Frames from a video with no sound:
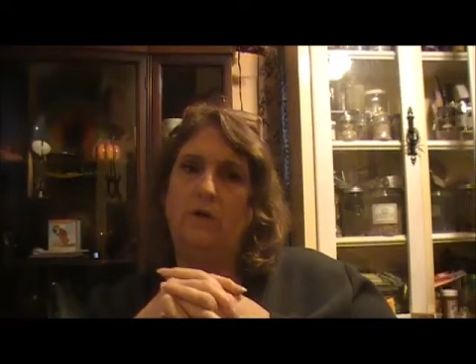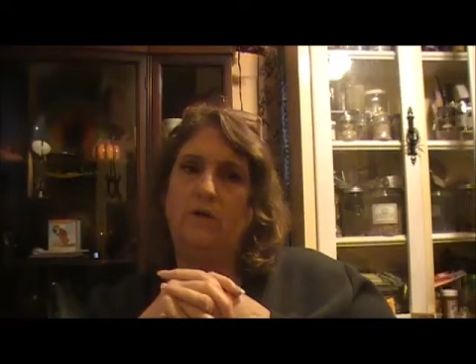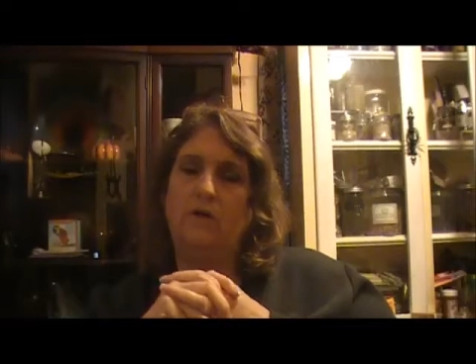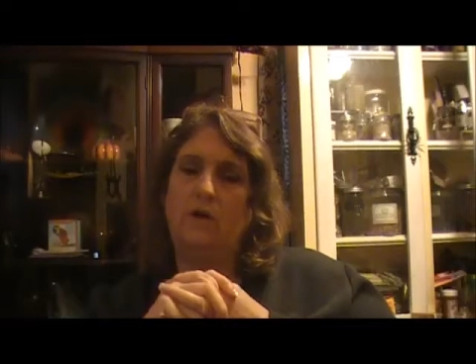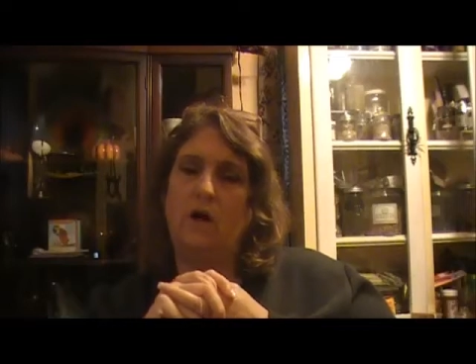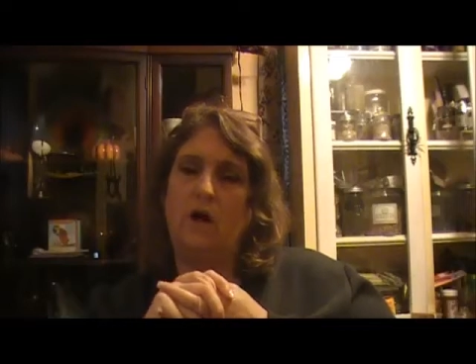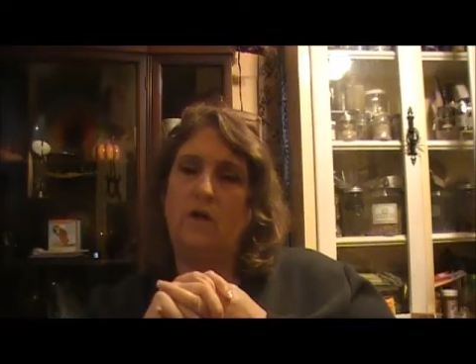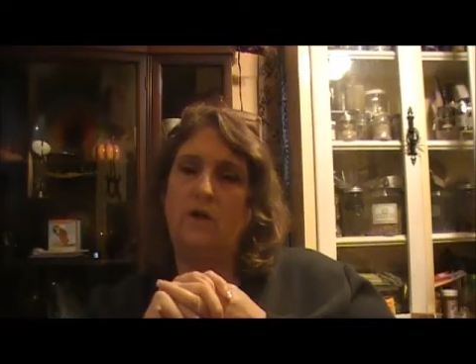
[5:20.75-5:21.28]

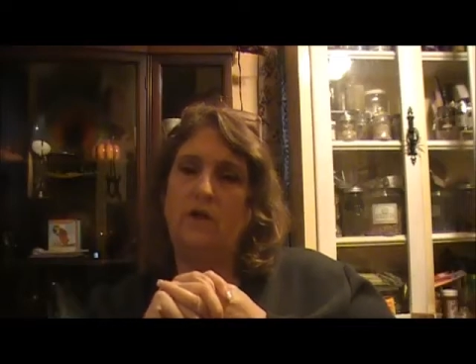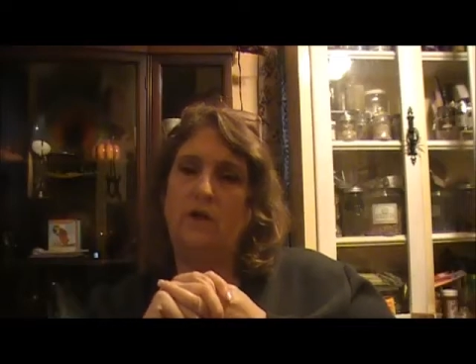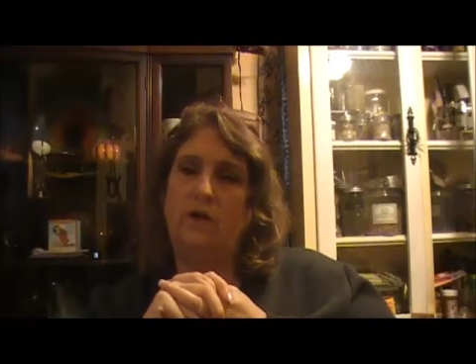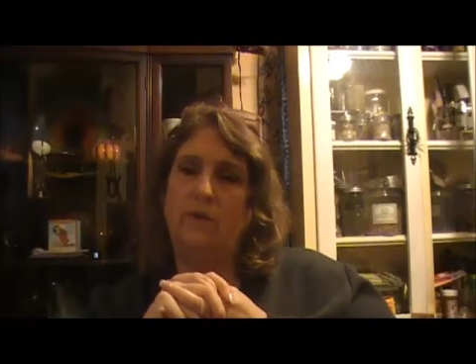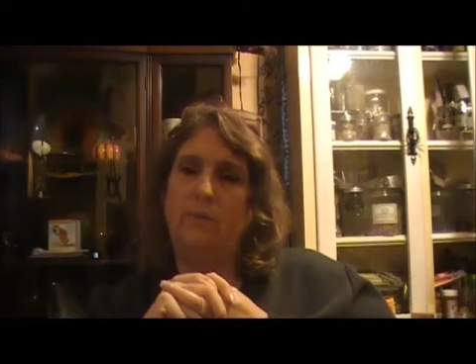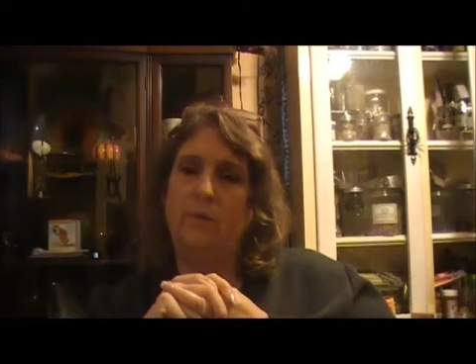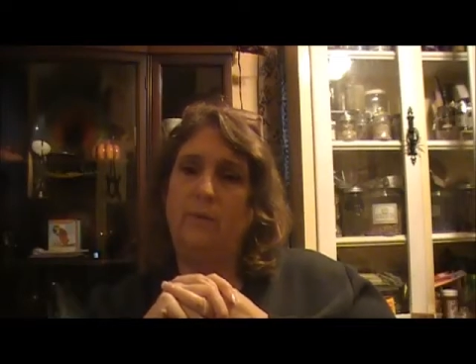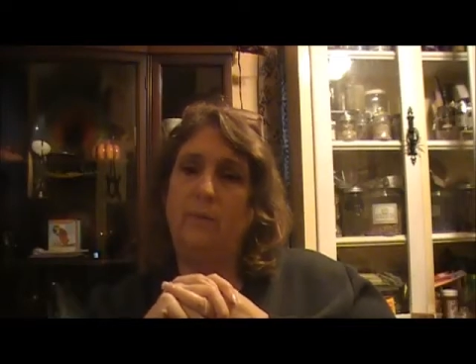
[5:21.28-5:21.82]
start
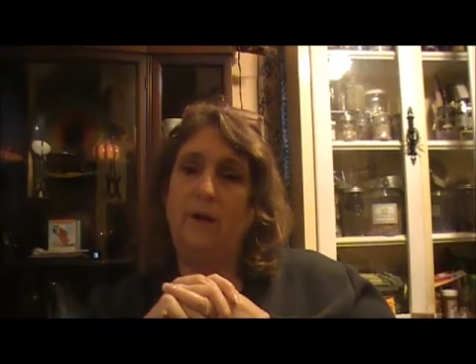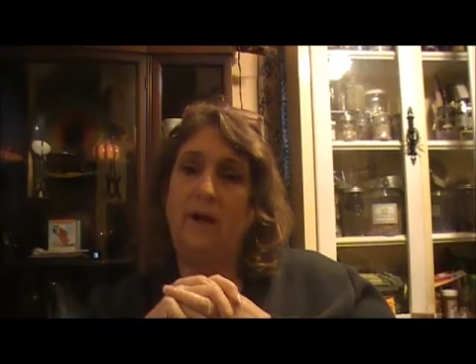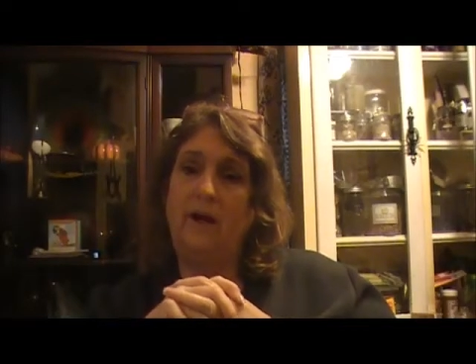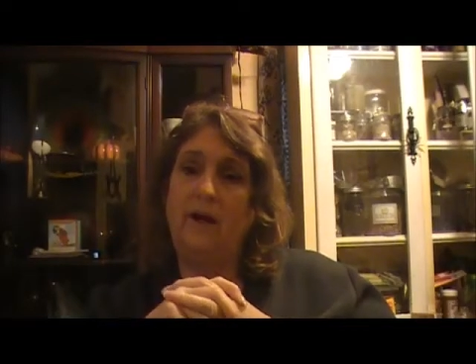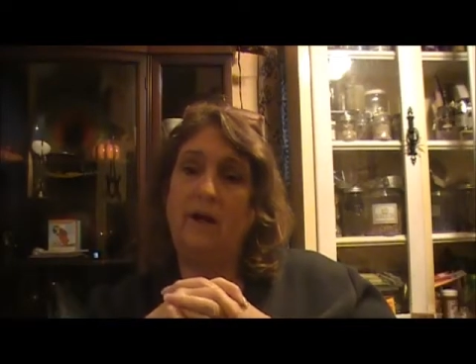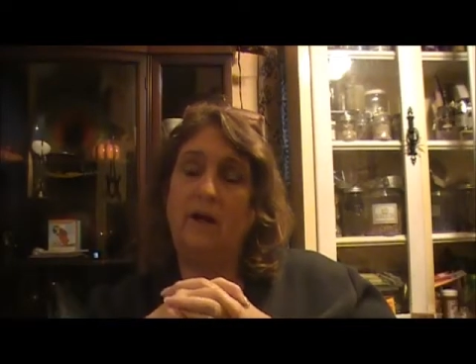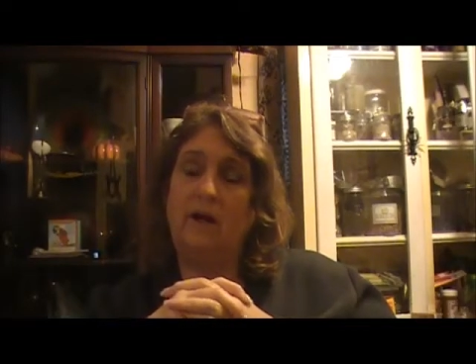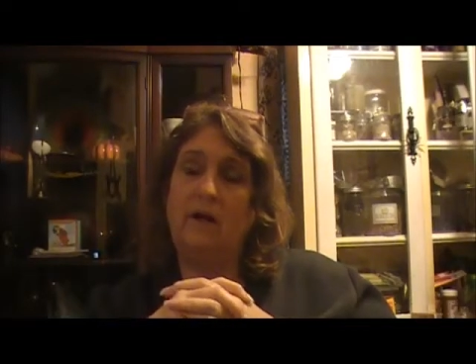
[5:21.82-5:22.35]
to
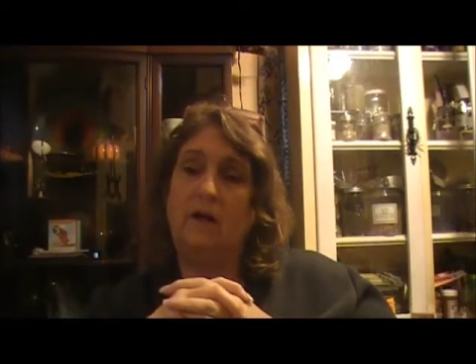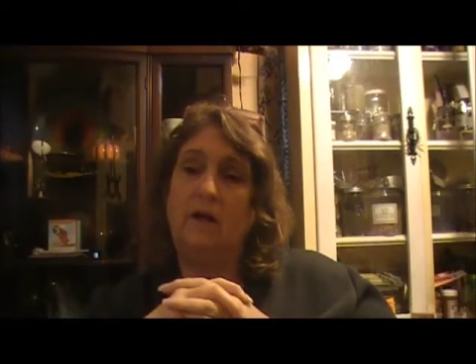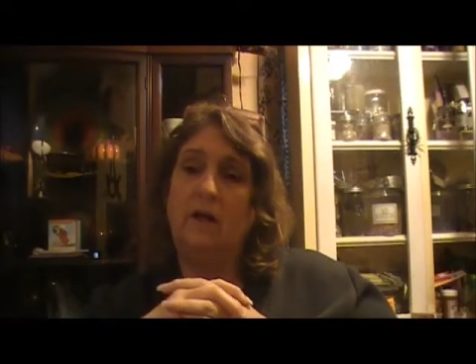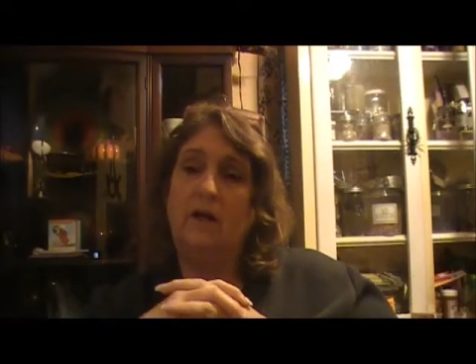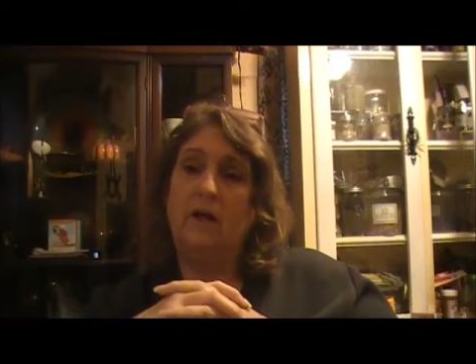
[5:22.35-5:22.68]
prepare